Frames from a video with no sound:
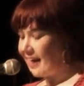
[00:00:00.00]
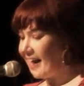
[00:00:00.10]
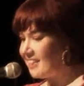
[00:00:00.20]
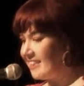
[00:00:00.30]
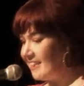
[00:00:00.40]

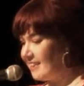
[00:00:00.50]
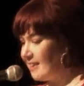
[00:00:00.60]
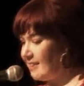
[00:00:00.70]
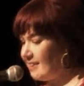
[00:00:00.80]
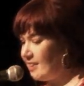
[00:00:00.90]
actually,
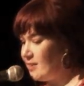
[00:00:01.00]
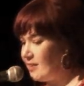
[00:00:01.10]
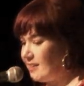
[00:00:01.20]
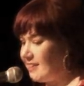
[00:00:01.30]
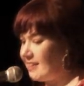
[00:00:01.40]
the
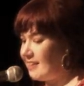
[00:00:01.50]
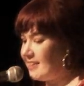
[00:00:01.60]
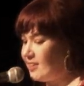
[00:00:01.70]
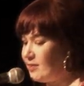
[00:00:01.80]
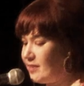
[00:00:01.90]
two, the
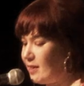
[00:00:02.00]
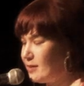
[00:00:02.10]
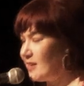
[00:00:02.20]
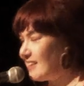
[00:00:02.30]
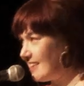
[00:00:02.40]
two, I was
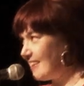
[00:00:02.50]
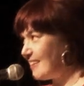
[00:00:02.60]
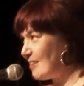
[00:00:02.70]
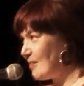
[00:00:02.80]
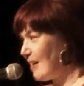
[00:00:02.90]
going to say the
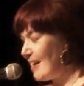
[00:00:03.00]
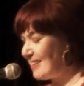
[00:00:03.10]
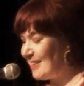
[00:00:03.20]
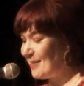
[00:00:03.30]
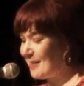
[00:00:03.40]
two
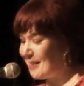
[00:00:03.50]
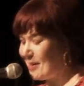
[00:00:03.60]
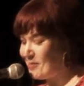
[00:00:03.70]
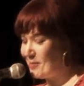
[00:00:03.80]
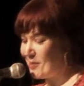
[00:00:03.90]
lads, you can tell
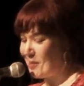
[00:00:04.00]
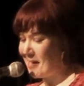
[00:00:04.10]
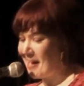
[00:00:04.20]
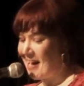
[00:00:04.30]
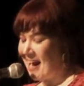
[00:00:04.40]
them in Cork,
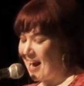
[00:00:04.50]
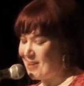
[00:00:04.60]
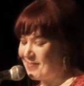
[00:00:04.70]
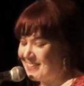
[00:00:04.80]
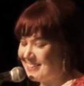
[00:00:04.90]

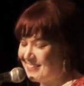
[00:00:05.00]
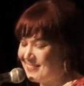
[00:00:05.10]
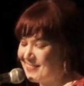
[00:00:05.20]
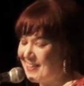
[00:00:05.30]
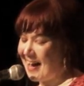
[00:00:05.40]
um,
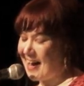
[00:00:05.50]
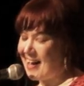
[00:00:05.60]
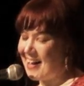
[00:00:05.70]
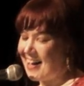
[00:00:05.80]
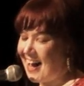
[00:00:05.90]
two uh,
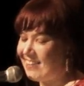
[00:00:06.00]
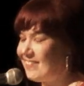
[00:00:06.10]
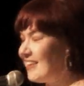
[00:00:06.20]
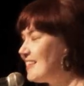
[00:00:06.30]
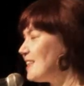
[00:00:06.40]
have
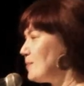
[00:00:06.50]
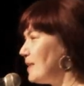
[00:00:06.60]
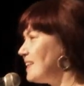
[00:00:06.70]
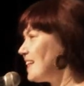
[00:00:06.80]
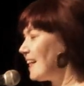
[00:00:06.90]
very
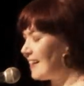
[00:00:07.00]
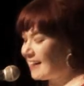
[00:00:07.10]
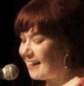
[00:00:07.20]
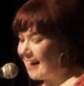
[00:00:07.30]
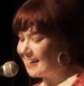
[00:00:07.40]
similar title
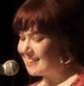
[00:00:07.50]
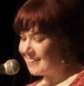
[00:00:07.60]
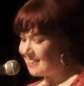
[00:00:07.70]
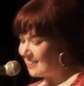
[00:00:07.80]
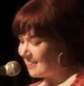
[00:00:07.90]

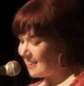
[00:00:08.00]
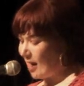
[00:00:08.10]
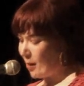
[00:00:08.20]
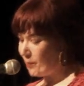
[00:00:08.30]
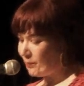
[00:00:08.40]
collections.
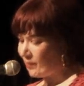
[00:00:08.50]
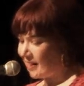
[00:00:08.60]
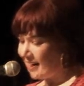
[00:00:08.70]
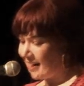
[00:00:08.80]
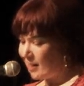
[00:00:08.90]
Um,
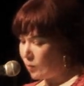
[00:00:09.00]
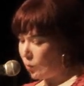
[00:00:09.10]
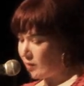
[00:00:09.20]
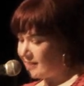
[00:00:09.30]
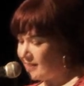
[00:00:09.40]

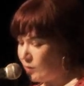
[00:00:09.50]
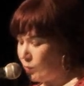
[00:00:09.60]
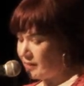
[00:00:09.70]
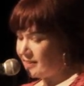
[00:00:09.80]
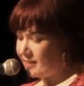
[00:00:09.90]
One,
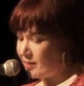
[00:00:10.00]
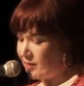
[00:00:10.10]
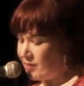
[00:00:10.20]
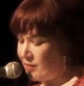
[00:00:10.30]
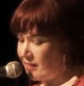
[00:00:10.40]
one is
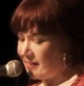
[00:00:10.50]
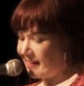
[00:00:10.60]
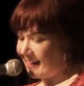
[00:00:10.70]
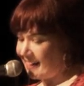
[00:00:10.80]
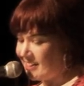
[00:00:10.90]
an earlier
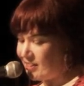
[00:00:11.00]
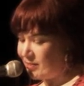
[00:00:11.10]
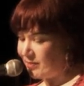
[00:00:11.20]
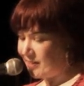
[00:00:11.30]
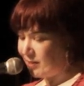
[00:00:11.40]
collection
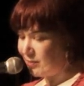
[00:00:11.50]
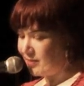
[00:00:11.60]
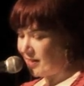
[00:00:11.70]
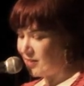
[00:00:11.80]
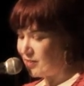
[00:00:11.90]
of, of
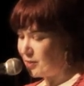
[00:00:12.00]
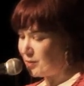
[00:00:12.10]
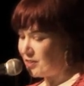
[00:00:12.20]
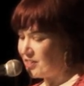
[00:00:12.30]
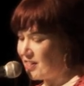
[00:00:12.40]
Sandra's,
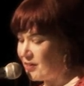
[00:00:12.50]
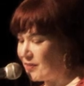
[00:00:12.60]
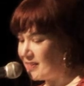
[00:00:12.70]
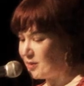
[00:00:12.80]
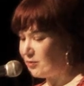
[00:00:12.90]
which is
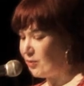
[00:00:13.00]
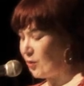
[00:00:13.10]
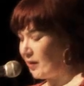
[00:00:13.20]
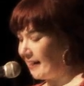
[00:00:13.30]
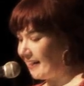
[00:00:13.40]
Theories of
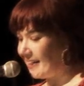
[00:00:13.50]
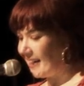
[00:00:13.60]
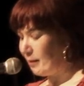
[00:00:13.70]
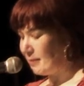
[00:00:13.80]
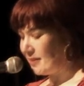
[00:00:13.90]
Falling, and
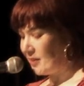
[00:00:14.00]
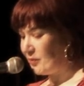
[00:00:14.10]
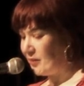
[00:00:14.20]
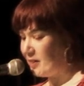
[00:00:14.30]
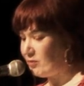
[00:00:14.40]
Kim's going to
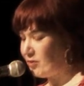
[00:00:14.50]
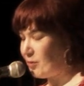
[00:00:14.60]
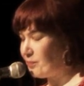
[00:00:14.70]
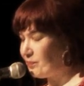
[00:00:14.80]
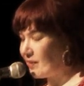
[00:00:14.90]
read
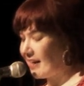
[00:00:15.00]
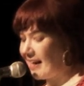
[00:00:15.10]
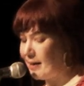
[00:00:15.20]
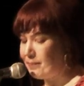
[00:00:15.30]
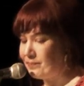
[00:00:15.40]
from
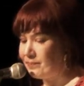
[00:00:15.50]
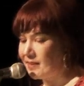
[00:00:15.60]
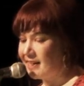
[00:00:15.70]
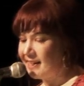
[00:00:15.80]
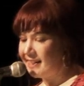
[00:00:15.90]
um,
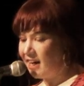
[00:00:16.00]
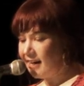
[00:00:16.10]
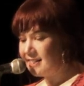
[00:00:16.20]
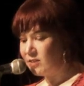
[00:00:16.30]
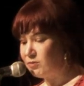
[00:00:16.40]
The
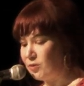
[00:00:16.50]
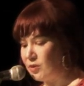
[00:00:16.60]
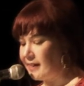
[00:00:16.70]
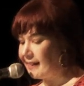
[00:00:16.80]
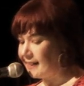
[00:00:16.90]
Art of
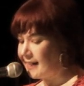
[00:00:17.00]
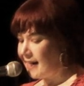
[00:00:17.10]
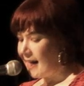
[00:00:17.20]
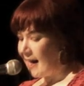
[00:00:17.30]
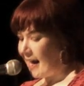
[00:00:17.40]
Falling.
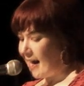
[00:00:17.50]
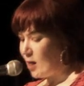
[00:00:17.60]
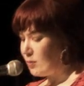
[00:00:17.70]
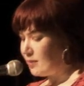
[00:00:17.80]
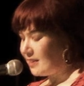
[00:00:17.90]

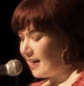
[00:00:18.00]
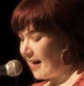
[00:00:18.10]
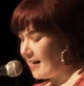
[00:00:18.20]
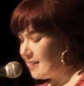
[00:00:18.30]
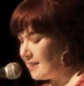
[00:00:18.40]
Um,
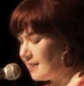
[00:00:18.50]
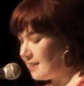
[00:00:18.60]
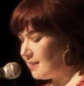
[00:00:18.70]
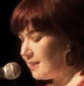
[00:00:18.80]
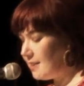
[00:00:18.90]
and
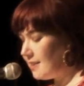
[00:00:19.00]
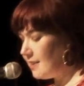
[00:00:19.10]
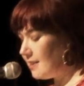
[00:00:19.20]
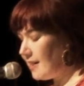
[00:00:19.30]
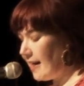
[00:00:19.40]

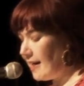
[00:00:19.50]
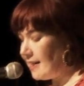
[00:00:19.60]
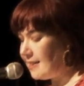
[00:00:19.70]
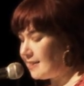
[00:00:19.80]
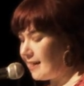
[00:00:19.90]

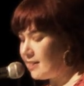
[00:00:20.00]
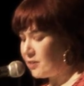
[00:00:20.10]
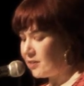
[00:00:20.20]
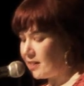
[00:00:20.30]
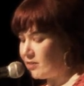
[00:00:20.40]
uh,
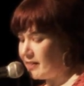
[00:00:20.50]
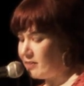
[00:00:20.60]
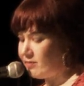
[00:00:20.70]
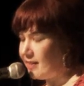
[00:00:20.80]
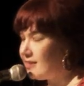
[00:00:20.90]
Sandra's going to
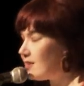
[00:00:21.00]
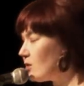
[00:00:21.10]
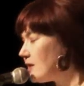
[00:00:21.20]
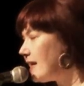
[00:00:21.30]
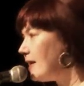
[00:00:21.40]
read first, so
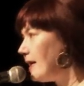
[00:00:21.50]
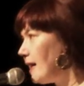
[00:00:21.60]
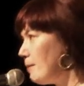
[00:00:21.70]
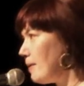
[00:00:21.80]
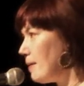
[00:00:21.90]
I'll tell you a
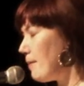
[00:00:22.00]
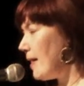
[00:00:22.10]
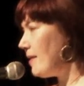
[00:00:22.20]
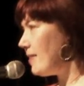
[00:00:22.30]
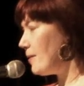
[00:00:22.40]
little bit
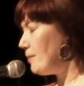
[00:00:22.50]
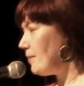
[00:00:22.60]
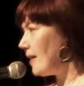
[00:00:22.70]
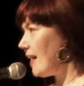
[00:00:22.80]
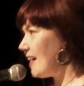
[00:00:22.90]
about
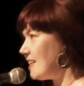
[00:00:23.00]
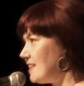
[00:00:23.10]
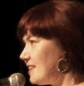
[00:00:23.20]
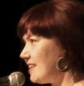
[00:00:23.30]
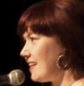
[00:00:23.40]
them,
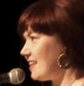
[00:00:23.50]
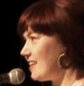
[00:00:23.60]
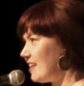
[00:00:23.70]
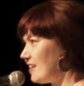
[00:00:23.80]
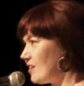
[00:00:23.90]
and
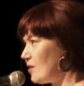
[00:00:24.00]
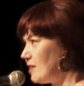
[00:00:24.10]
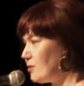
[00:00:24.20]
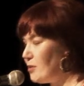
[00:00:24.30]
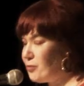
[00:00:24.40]
then they're going
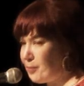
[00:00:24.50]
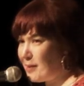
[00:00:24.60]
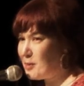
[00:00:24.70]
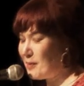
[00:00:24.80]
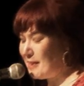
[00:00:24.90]
to read for
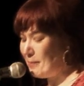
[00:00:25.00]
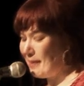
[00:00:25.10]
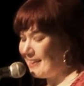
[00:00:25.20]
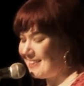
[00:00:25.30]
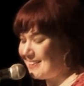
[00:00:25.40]
about twenty
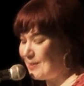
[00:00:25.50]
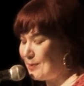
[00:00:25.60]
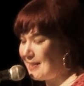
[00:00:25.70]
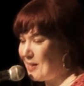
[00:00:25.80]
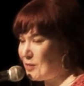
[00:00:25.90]
minutes. So
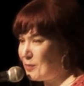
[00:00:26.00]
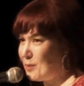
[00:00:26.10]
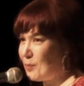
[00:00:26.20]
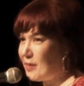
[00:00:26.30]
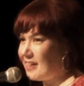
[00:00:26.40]
Sandra was
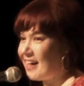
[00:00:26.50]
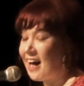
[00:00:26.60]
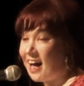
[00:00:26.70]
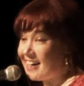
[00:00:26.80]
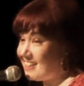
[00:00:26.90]
born,
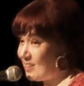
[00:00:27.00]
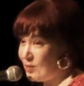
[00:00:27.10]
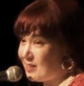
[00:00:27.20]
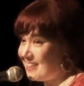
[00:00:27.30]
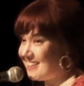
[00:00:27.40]
I didn't
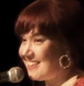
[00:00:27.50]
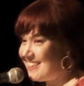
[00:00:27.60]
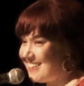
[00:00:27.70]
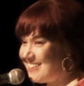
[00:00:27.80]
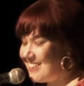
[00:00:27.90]
know this
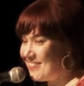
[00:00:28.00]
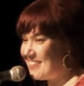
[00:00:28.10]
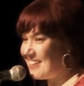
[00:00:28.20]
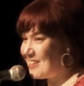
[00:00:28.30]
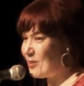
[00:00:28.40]
existed till a few
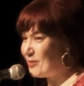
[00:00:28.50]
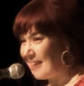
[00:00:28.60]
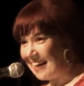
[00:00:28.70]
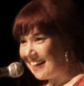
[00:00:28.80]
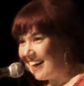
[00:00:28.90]
days ago,
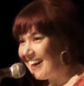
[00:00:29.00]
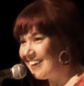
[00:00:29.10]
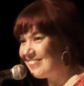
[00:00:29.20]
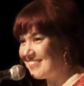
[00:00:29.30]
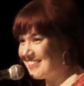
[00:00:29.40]
Vienna,
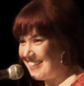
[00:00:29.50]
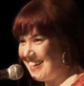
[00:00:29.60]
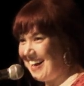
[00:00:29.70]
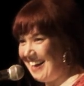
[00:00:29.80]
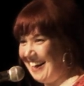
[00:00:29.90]

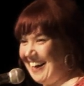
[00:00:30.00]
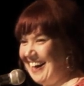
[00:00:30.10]
Virginia.